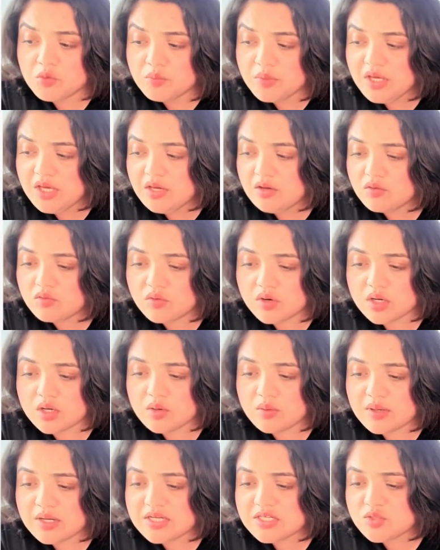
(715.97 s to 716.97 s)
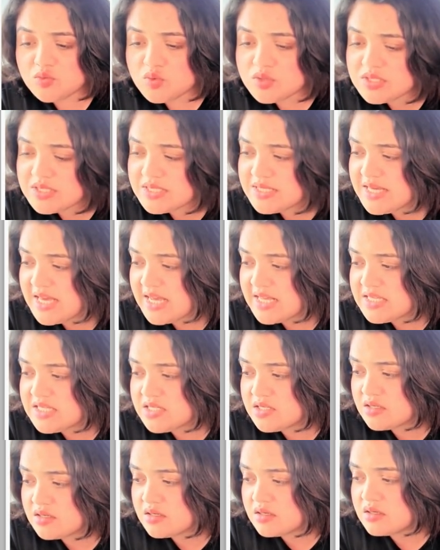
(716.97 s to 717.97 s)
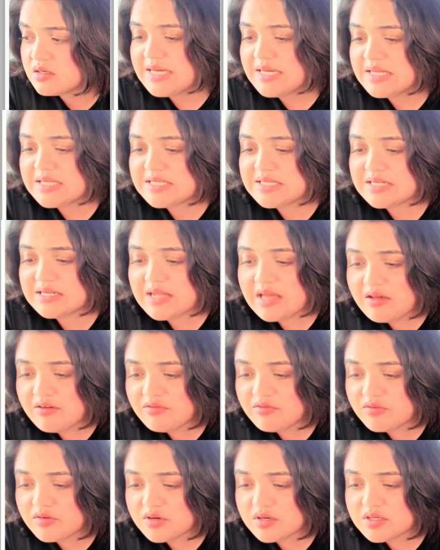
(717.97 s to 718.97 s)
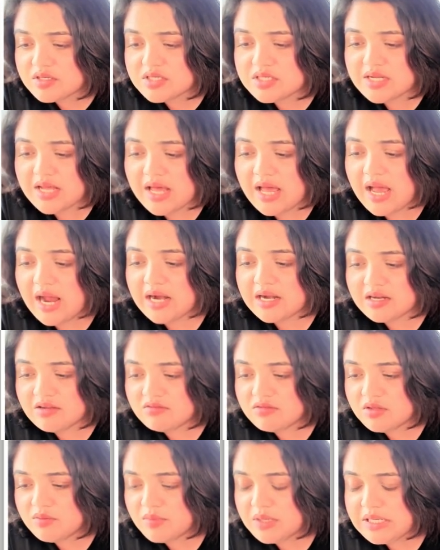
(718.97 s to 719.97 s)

For me, WorkOS was the answer. It's there first, actively